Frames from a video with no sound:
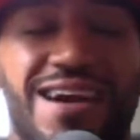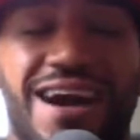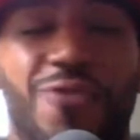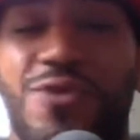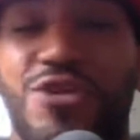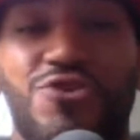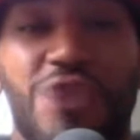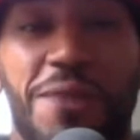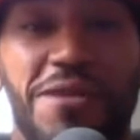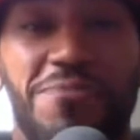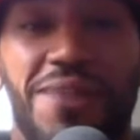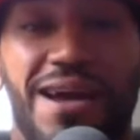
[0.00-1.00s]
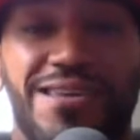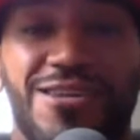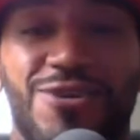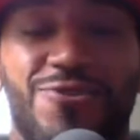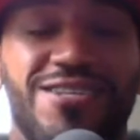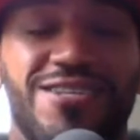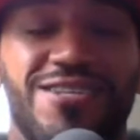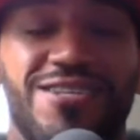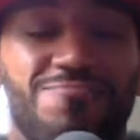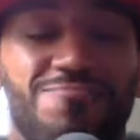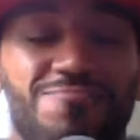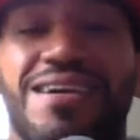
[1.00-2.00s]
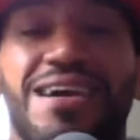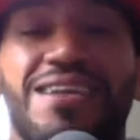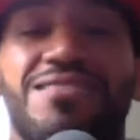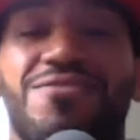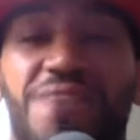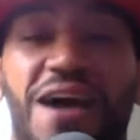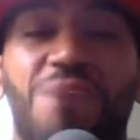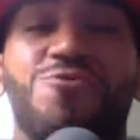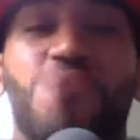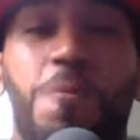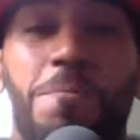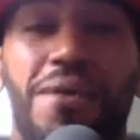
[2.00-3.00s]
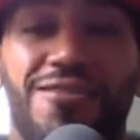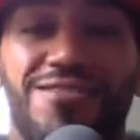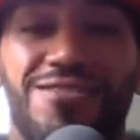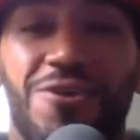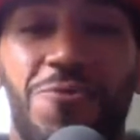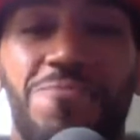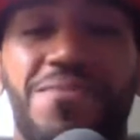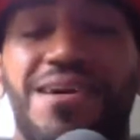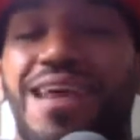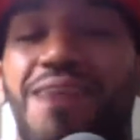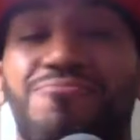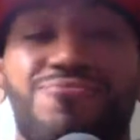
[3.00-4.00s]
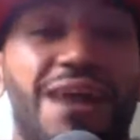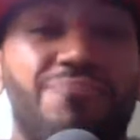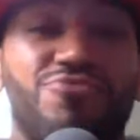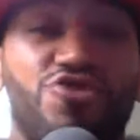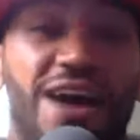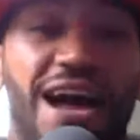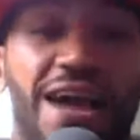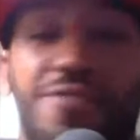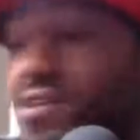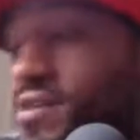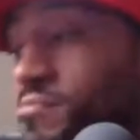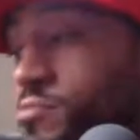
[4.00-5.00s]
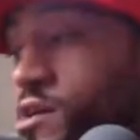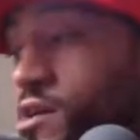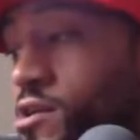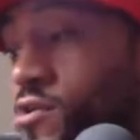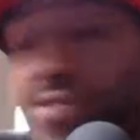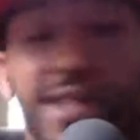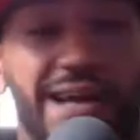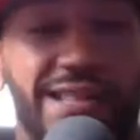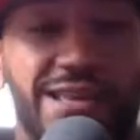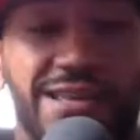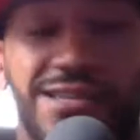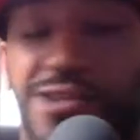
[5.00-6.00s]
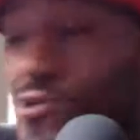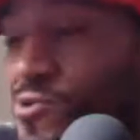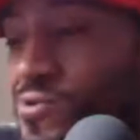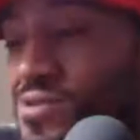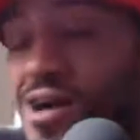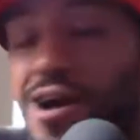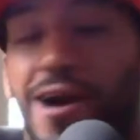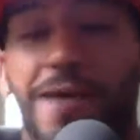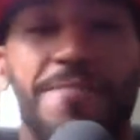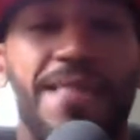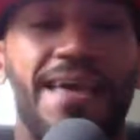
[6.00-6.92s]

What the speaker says: I don't want to drop anybody in the grease here, but the fight was on Periscope, and I'm driving and I'm looking over like this the whole time,